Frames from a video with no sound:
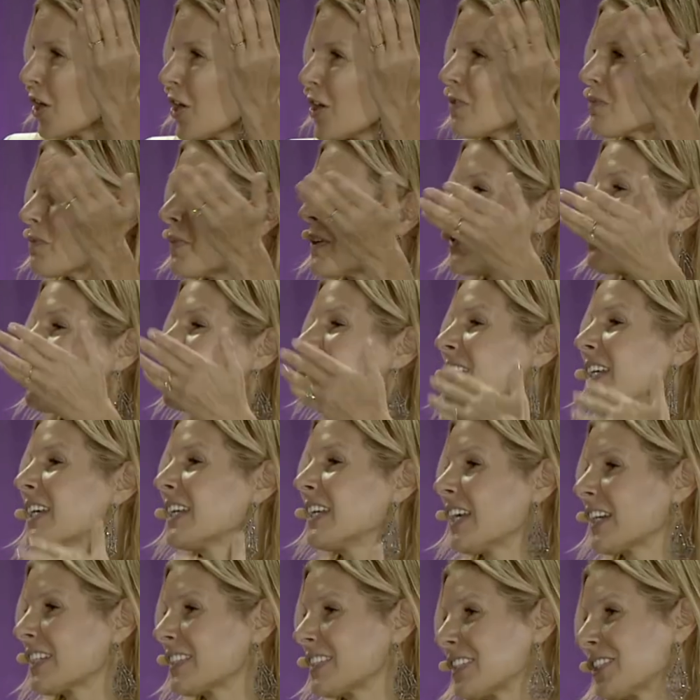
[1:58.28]
but it was
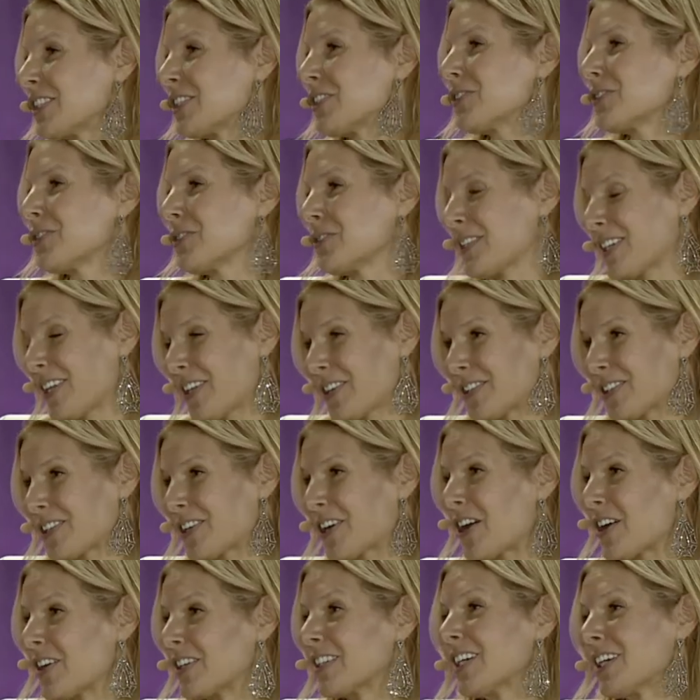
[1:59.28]
connecting you to another
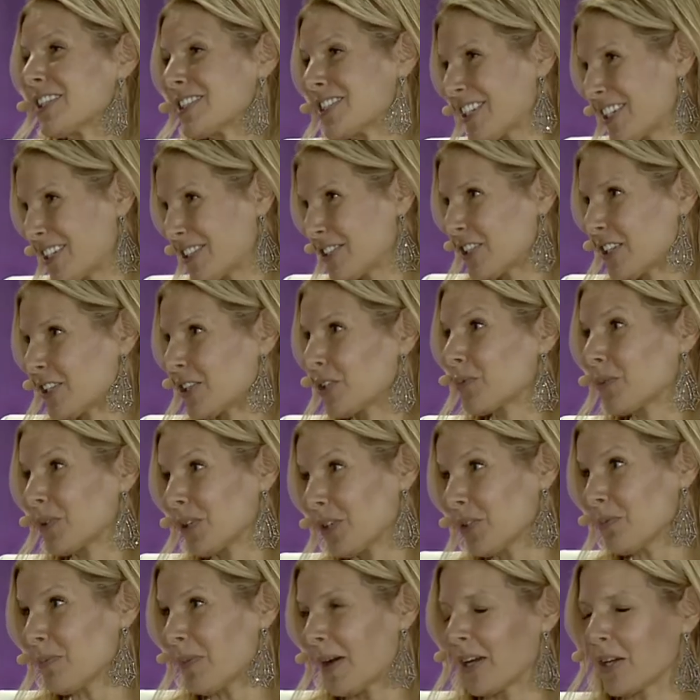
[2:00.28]
car. Yeah, changing the
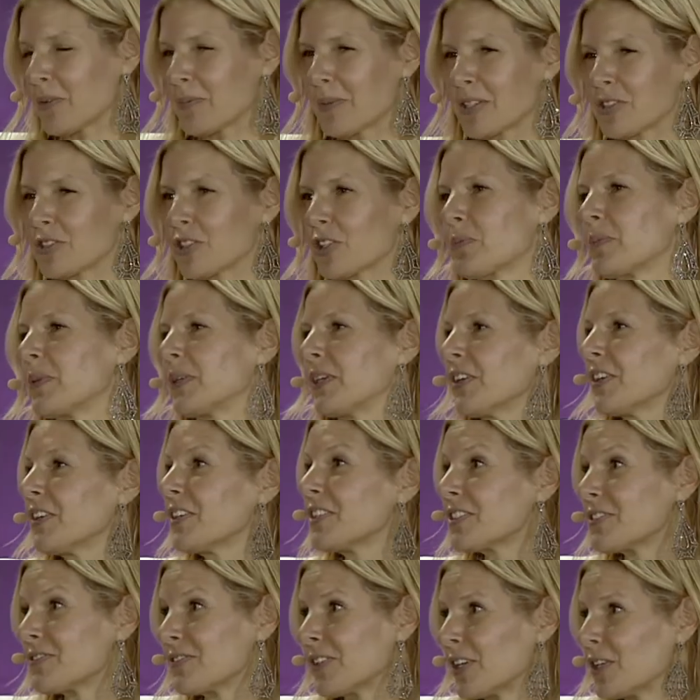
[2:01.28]
world, biometric
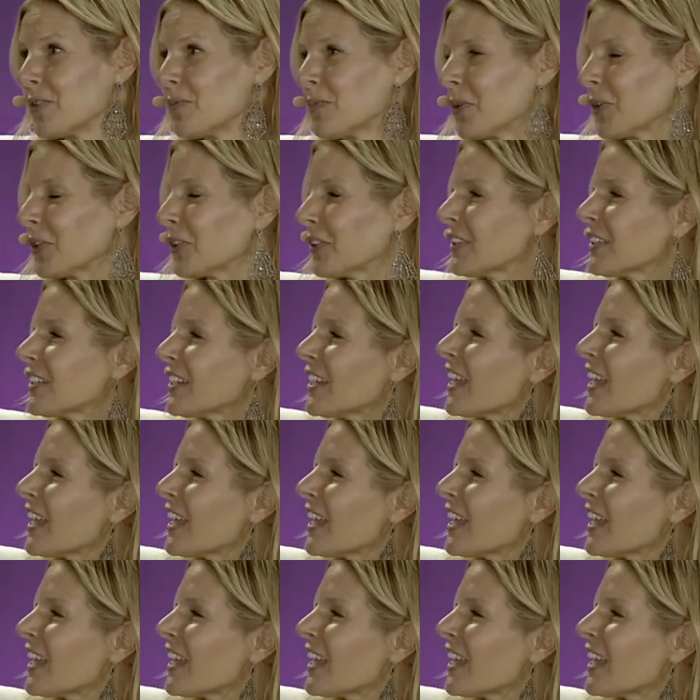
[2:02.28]
beer. It's very important.